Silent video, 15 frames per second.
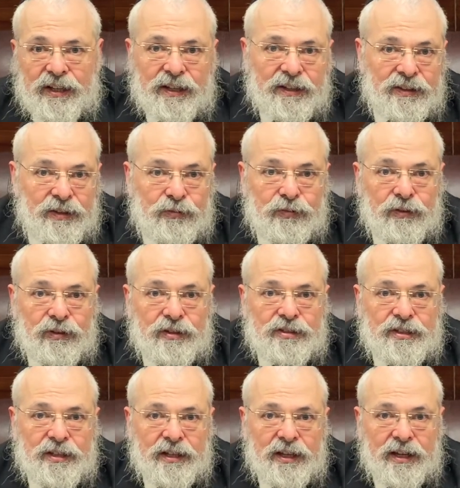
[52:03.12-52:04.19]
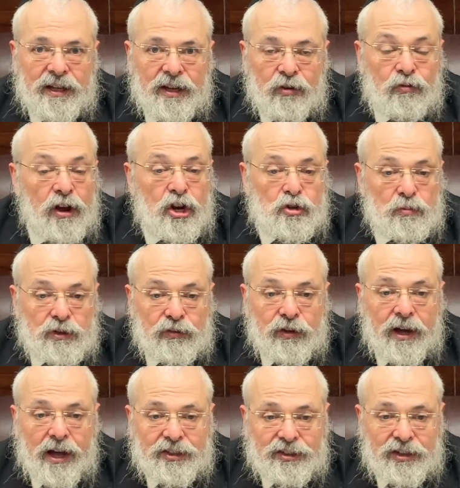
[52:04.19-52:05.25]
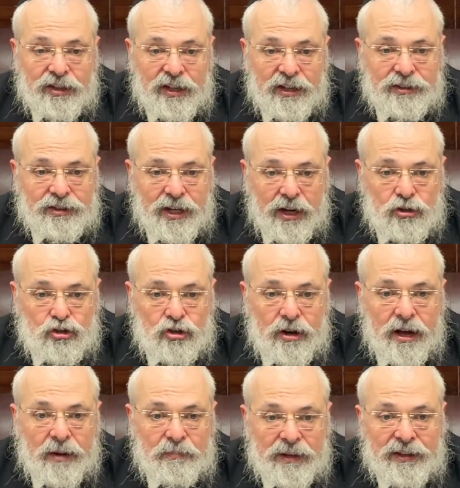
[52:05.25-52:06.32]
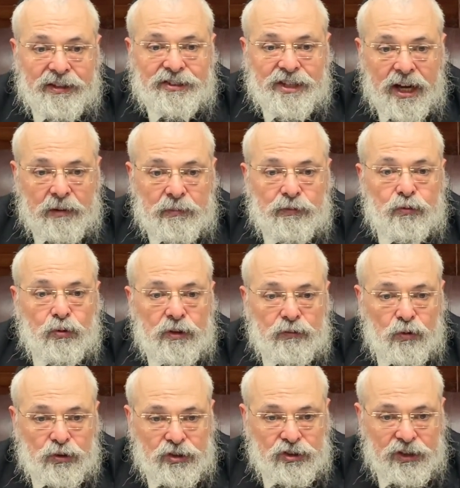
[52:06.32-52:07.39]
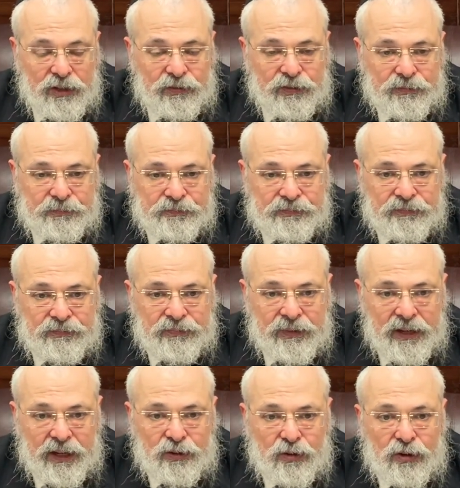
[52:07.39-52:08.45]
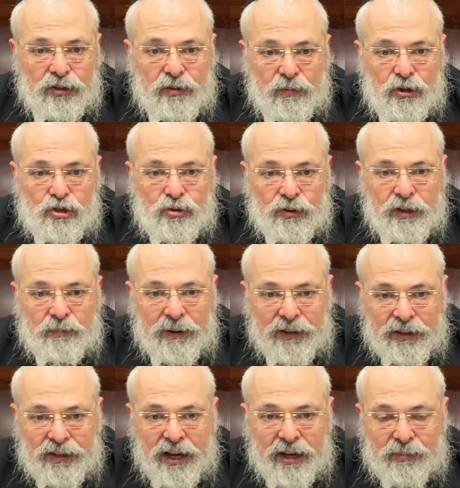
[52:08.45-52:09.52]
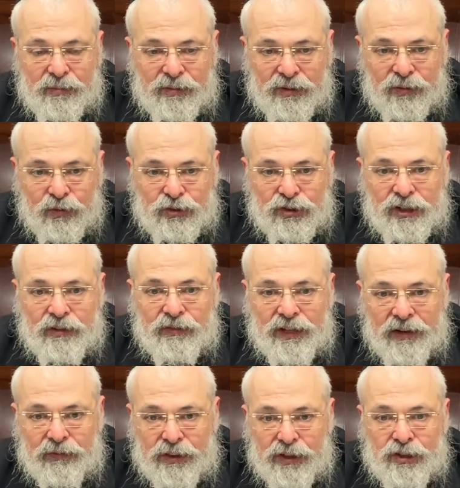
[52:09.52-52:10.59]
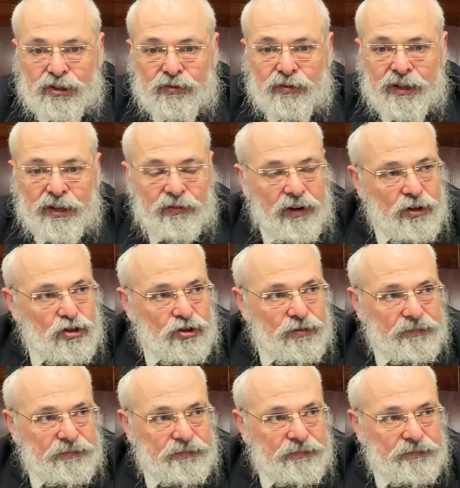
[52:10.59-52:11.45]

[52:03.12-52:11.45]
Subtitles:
different arrangements of custody and such are being decided before divorce is given, in order to make sure that by the time divorce is given, everything is already arranged.